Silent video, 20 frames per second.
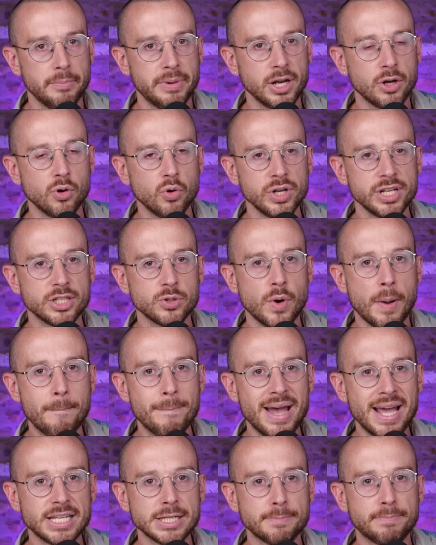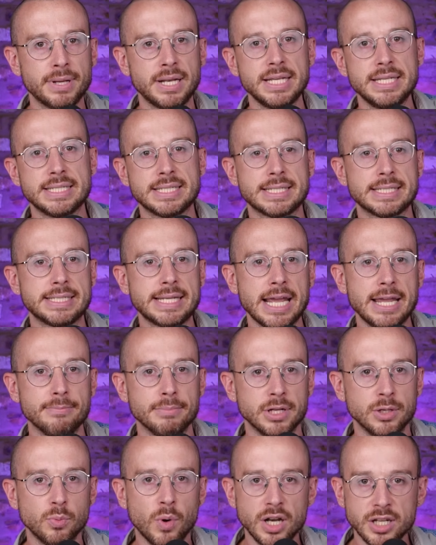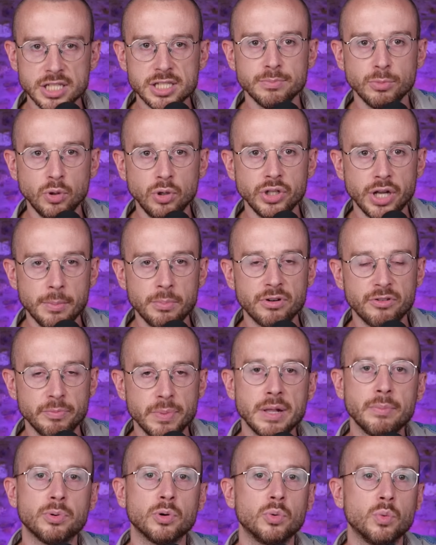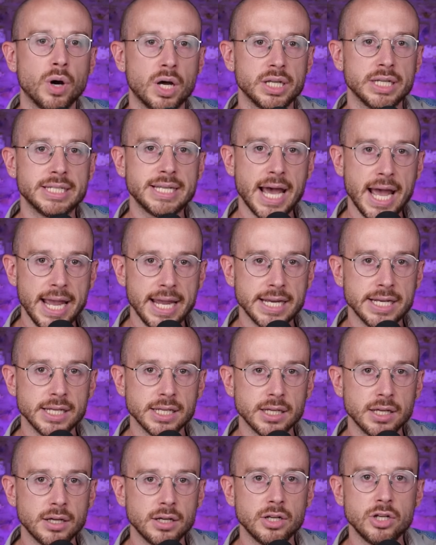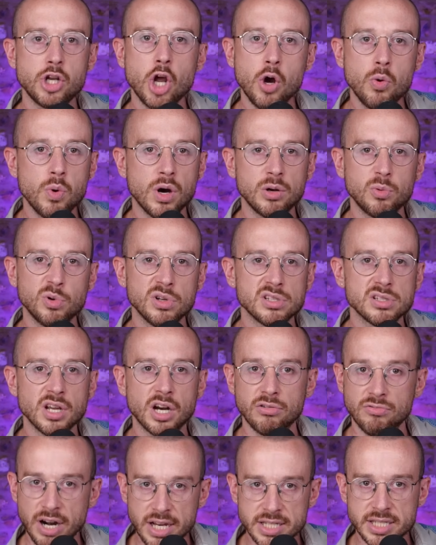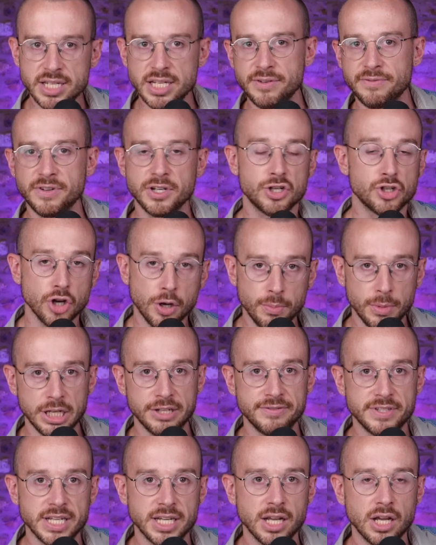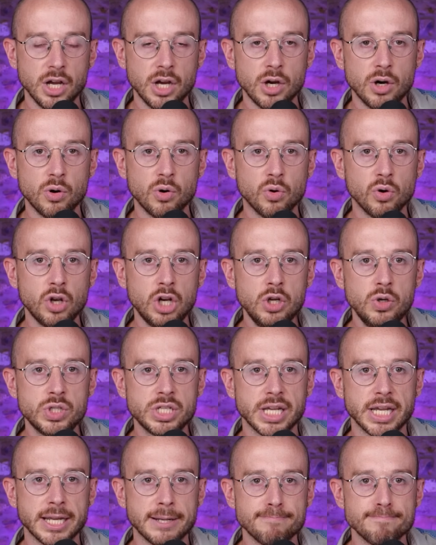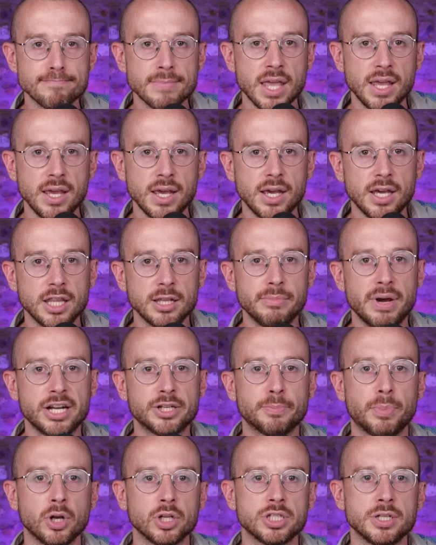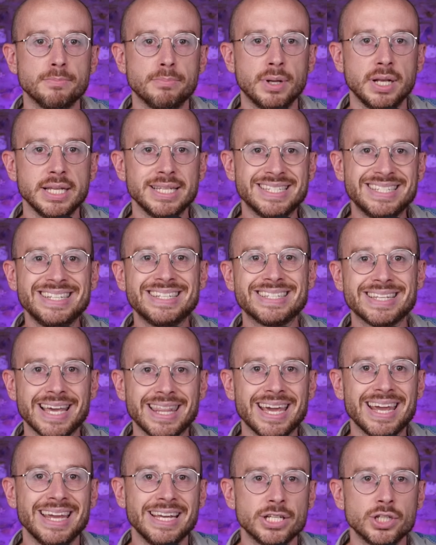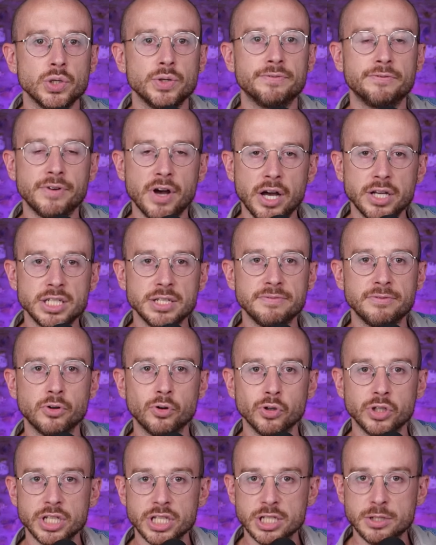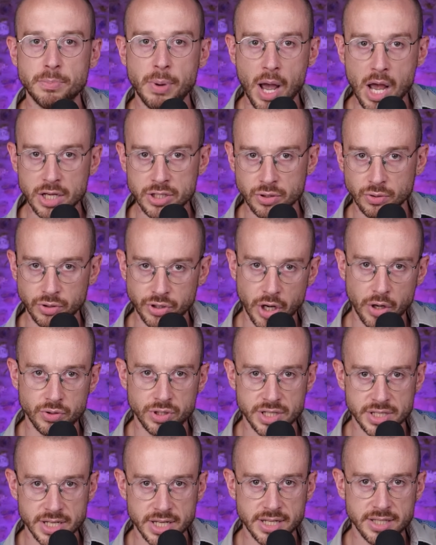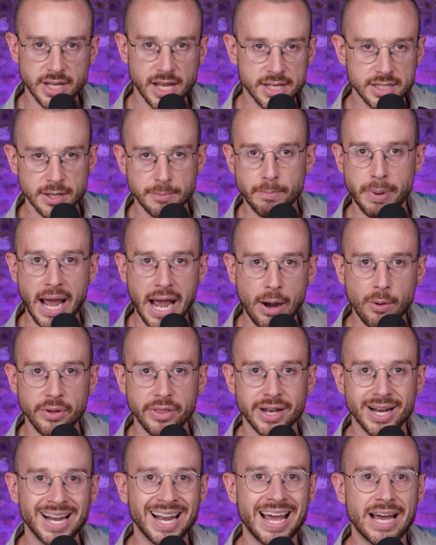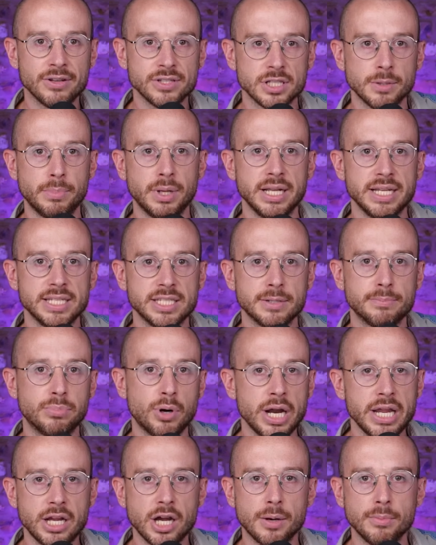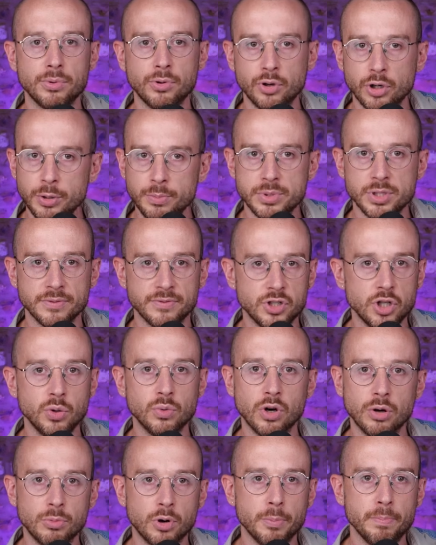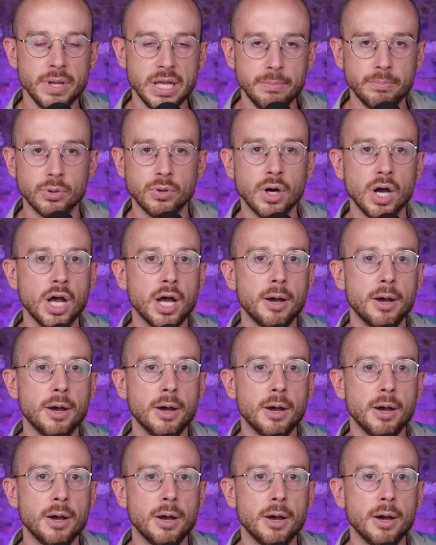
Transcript: But according to a Met police statement, while a small number of people were detained, no one was arrested for shoplifting or looting. The Metropolitan Police did say they issued 34 dispersal notices. That's a power that allows the police to break up groups of two or more people